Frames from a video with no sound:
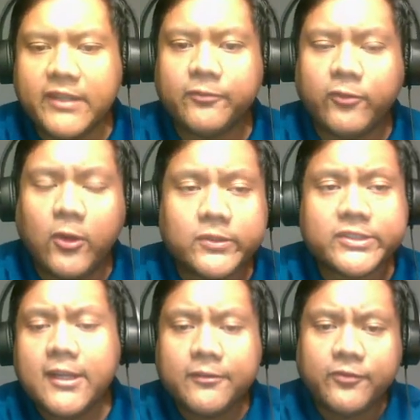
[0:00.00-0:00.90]
Now,
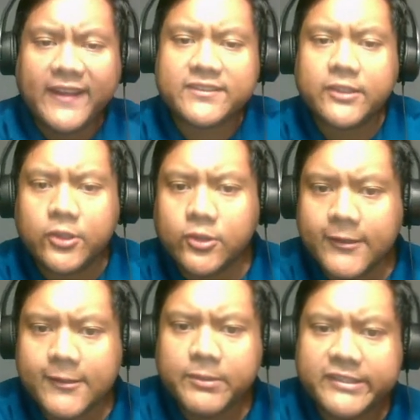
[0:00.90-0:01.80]
friends, you don't
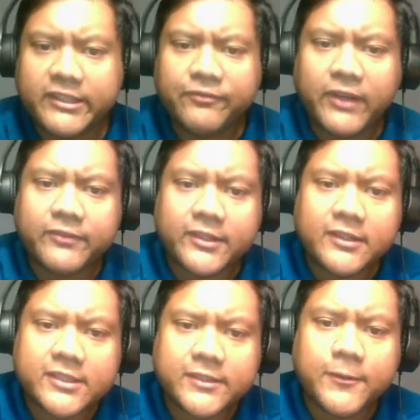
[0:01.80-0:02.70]
want to play d5 here,
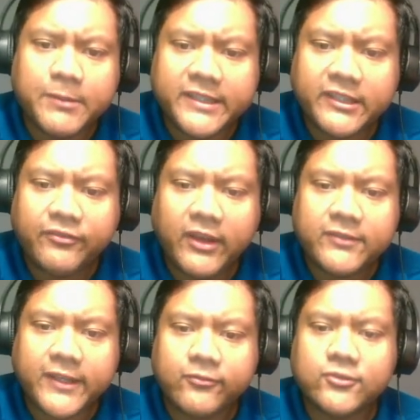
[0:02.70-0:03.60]
because if you play d5,
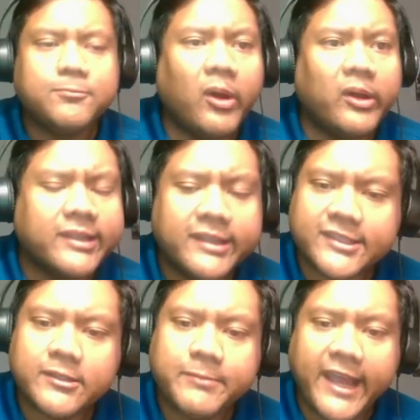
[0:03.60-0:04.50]
the f2 pawn is
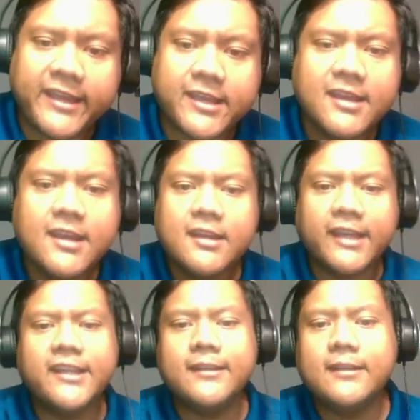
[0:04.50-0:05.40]
going to be hanging.
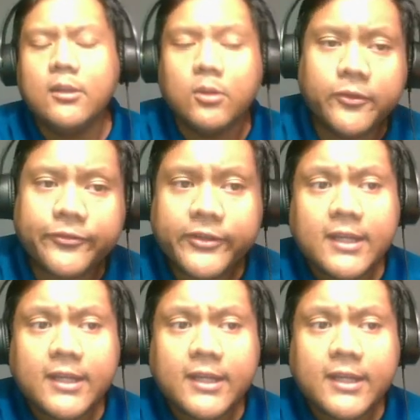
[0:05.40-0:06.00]
And then, oof,